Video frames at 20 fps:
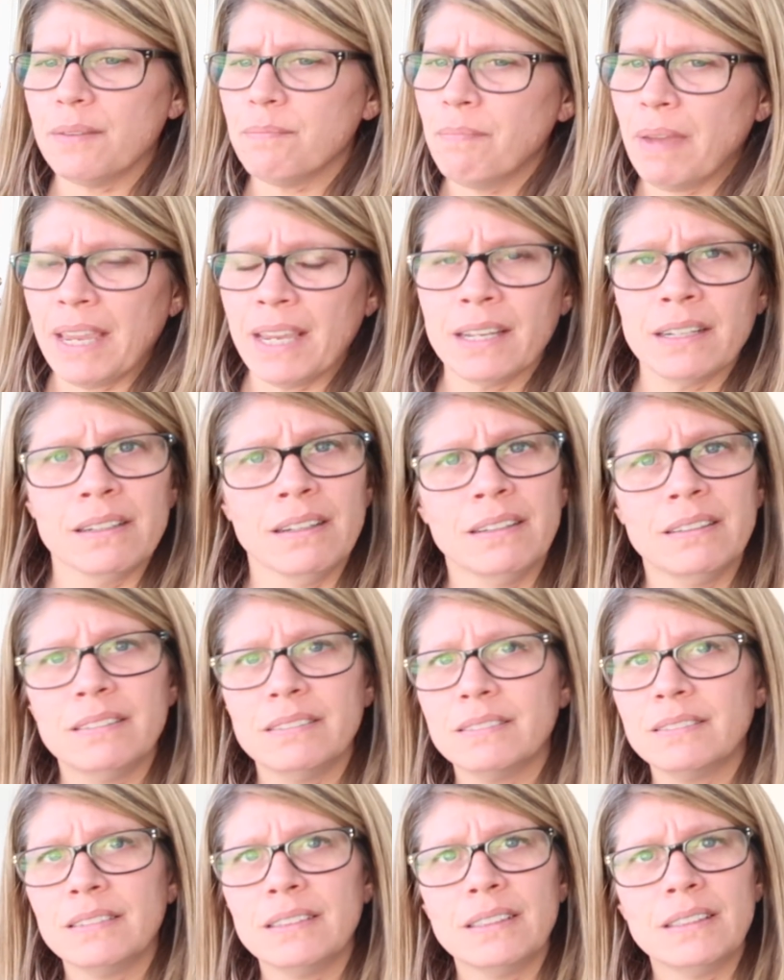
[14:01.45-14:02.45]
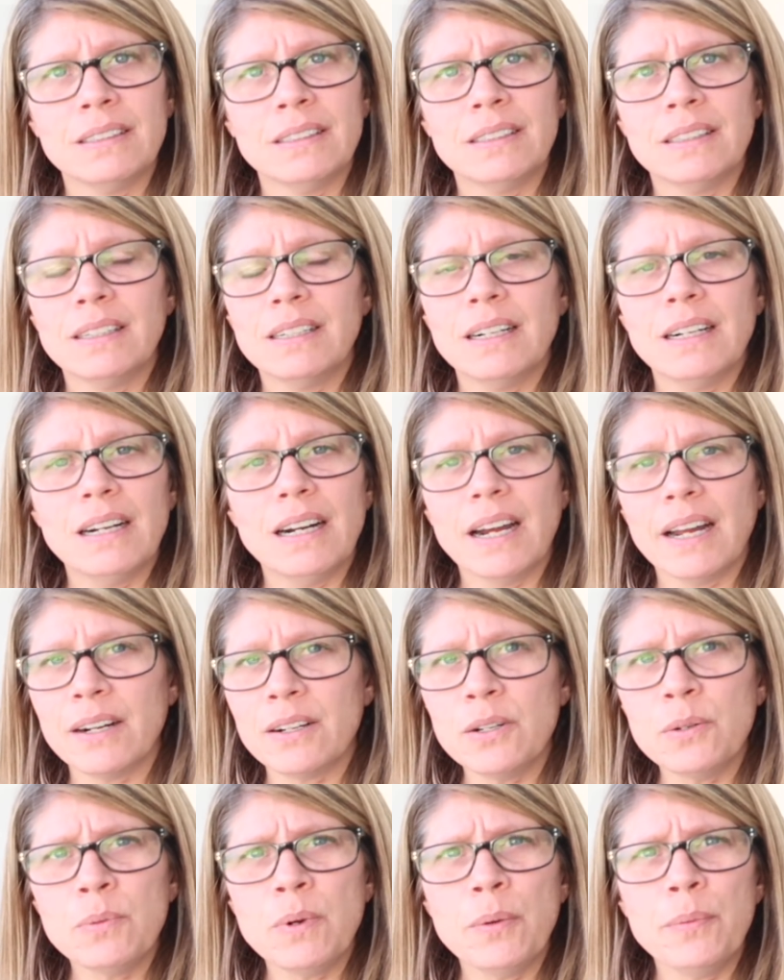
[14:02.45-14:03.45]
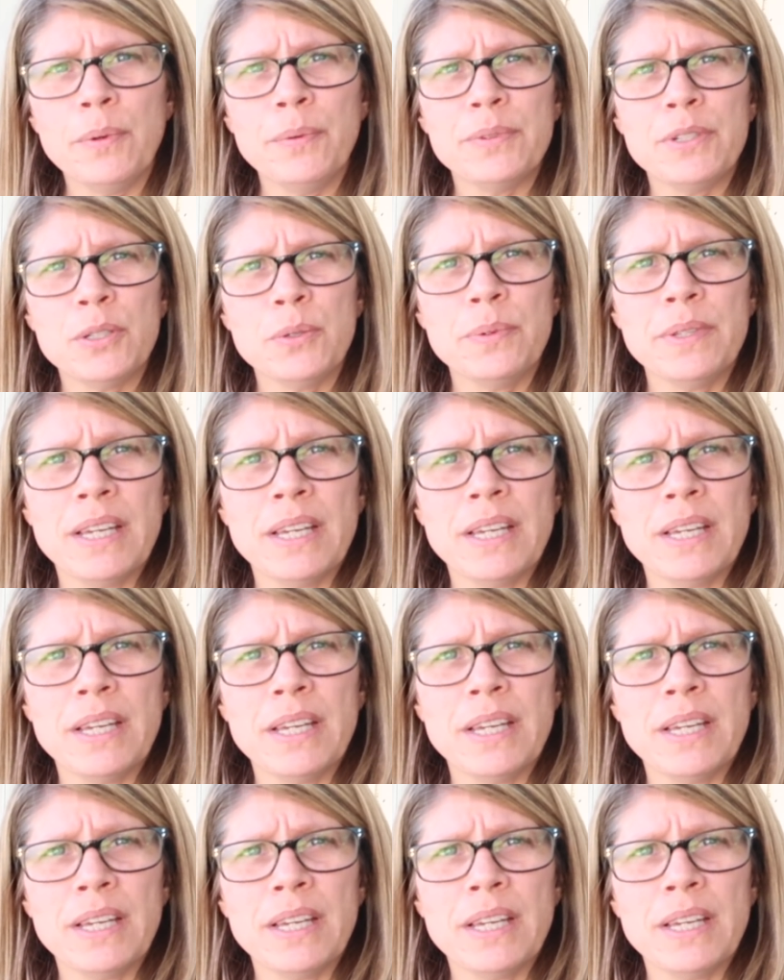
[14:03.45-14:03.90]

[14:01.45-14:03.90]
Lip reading: know what we would do